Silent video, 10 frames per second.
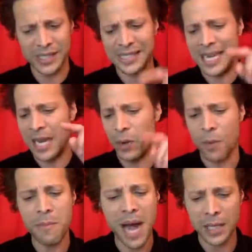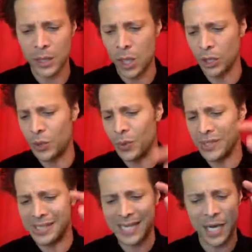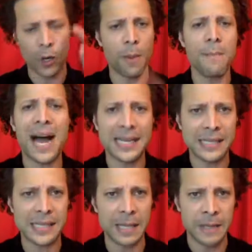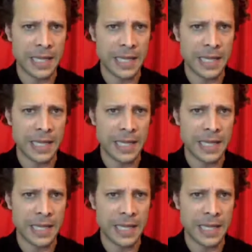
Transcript: to sing or a monologue you want to sing or a mindset